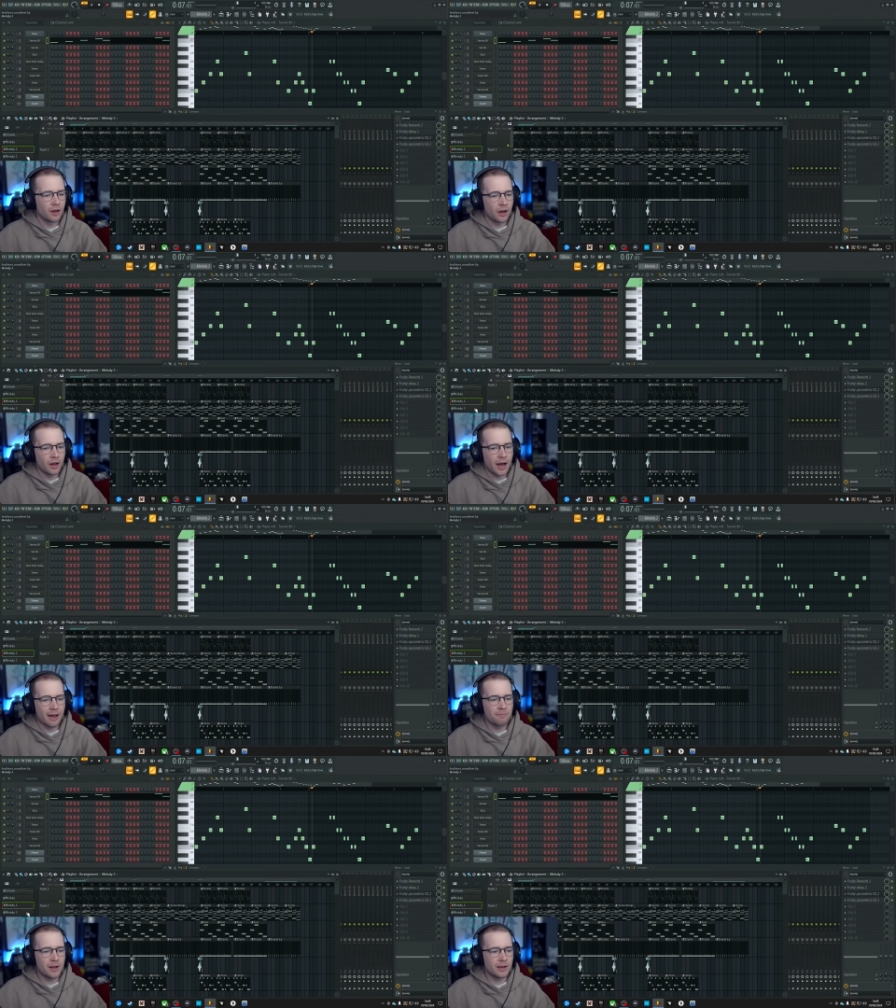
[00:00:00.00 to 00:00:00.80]
I
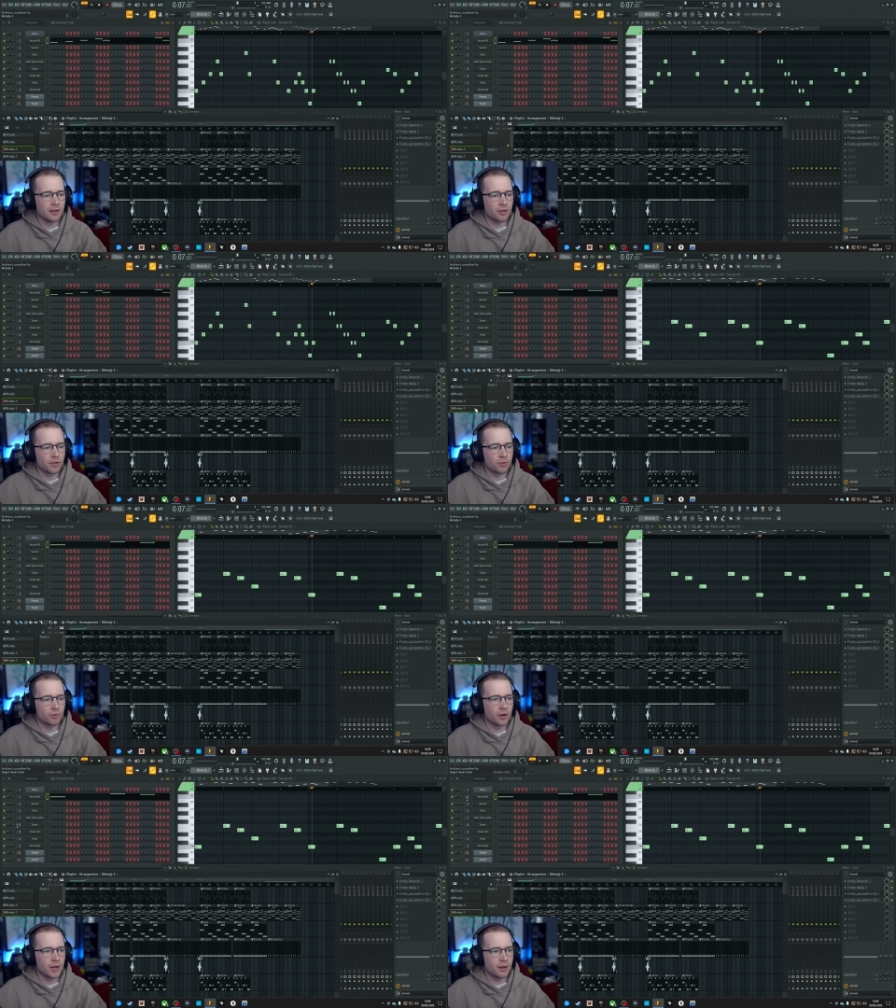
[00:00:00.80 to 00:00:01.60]
have melody
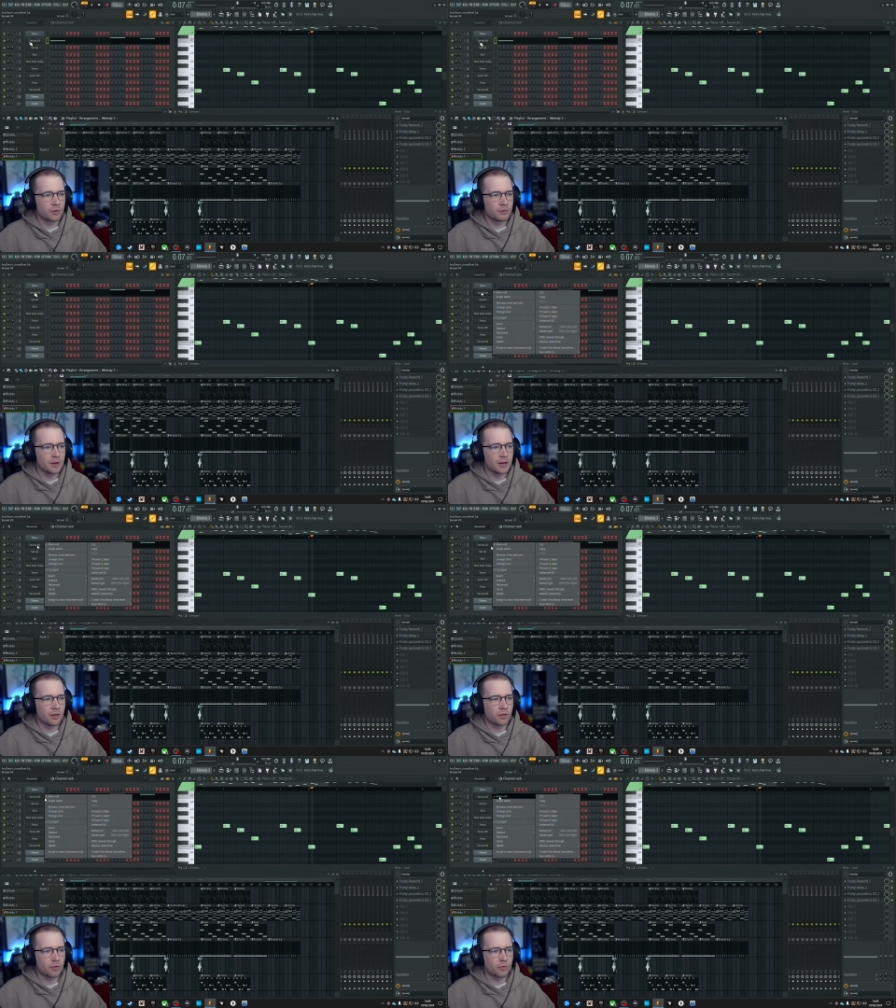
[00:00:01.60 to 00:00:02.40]
3. What's
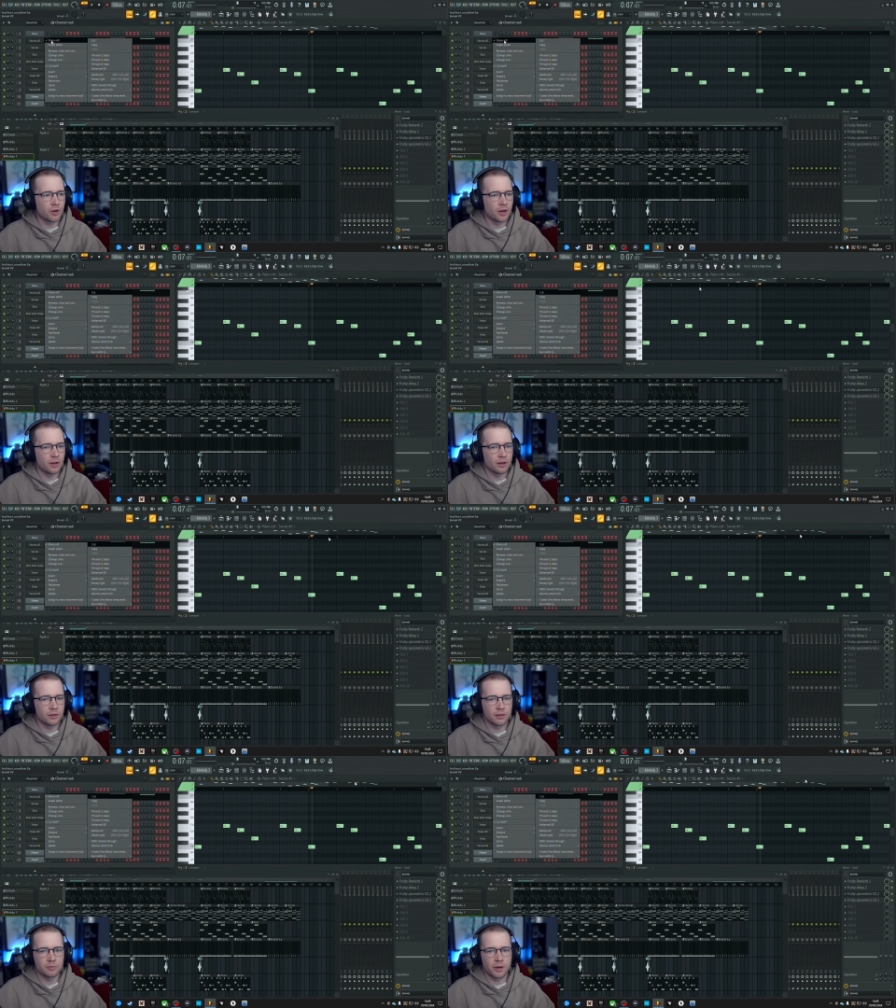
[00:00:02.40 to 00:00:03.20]
melody
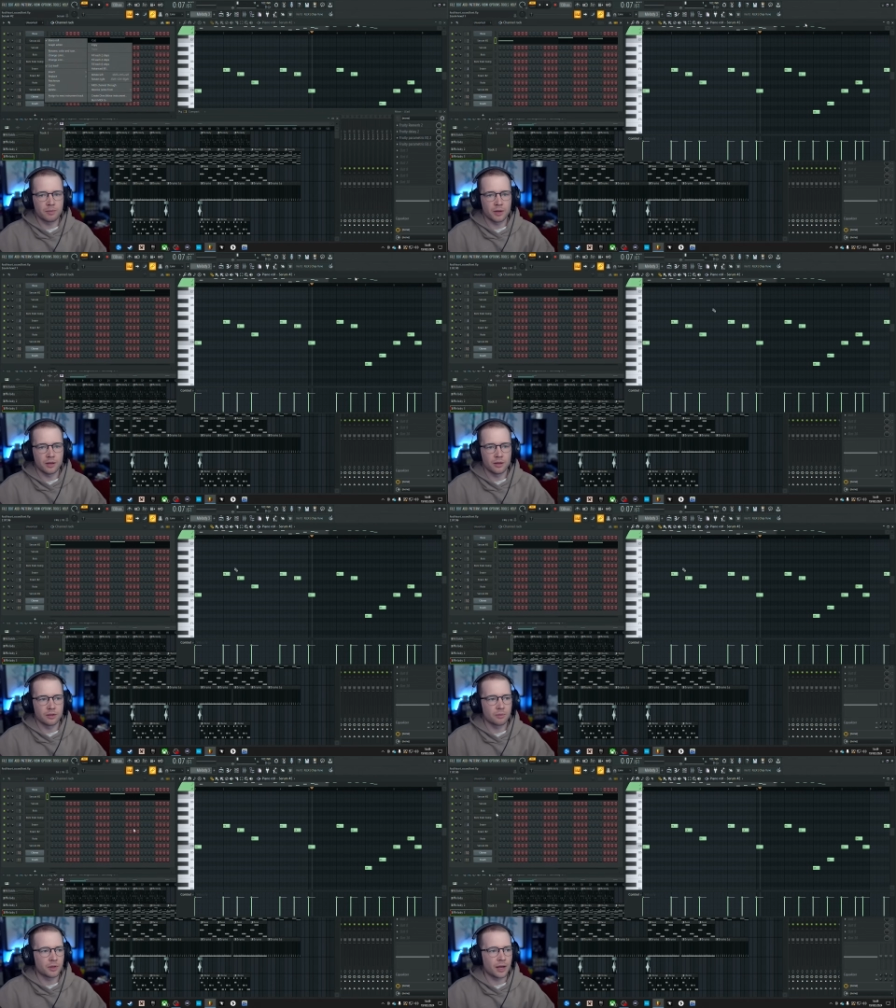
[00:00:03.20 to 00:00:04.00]
3? This might be
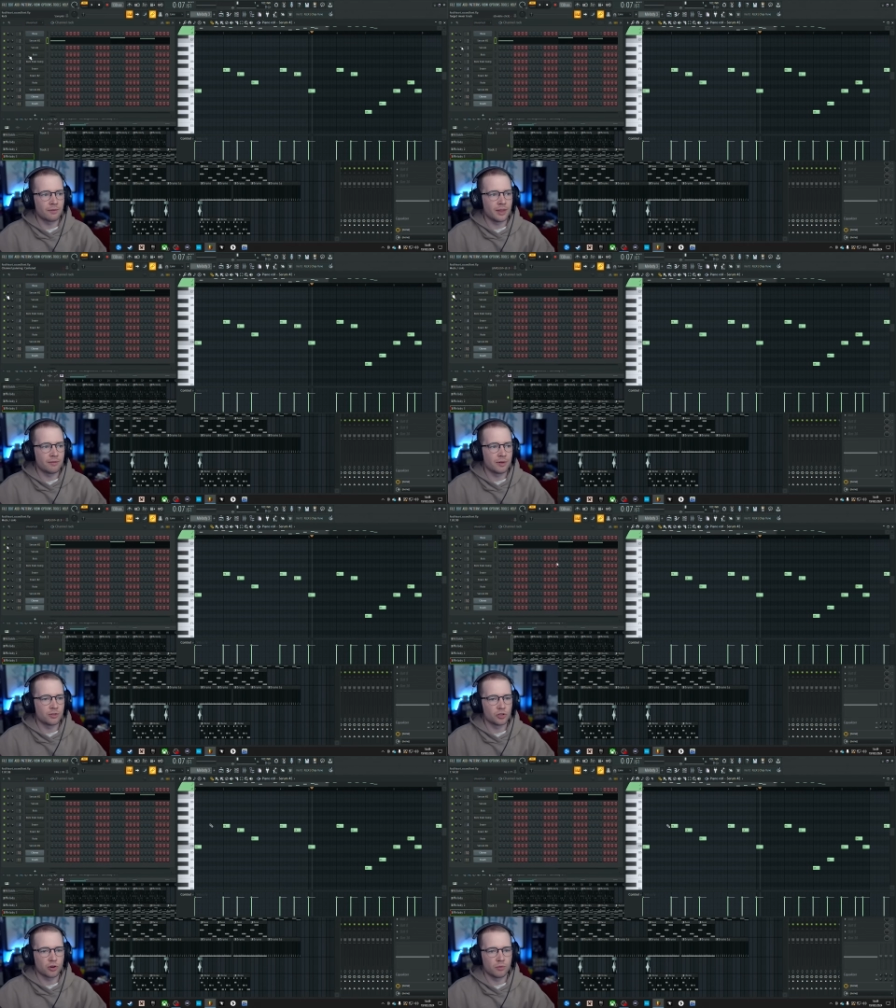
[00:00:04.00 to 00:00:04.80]
something I've never
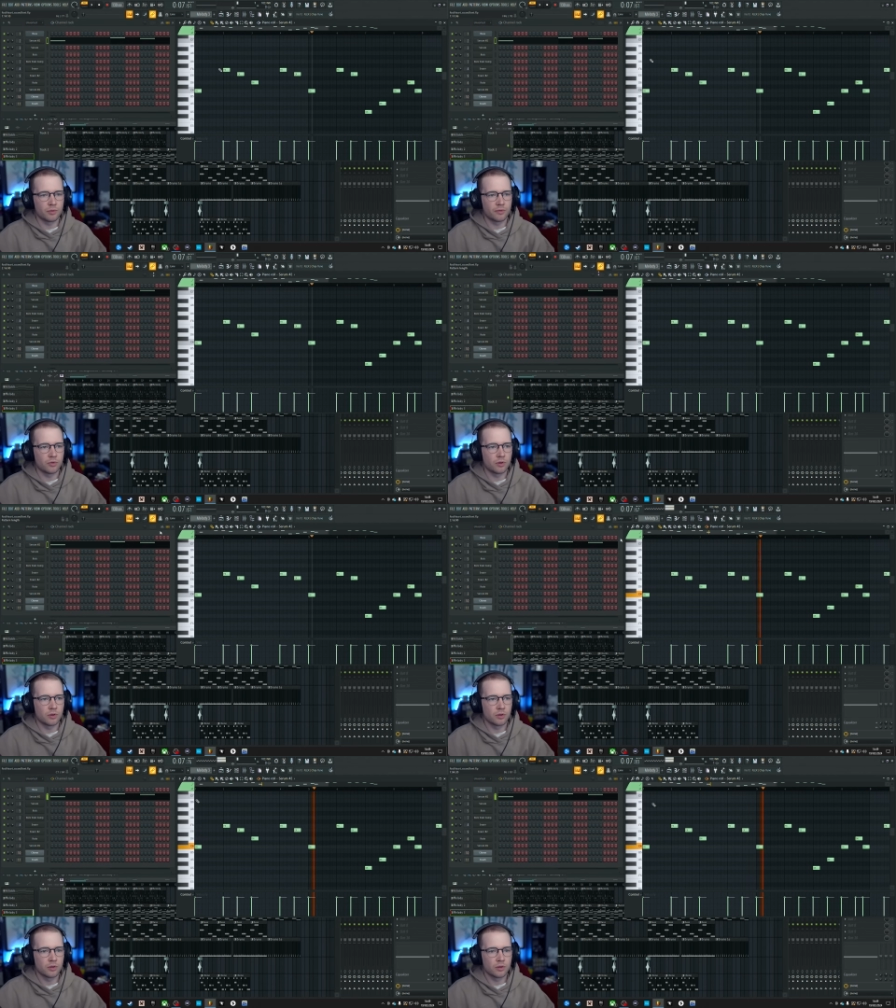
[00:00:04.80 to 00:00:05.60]
even shown before.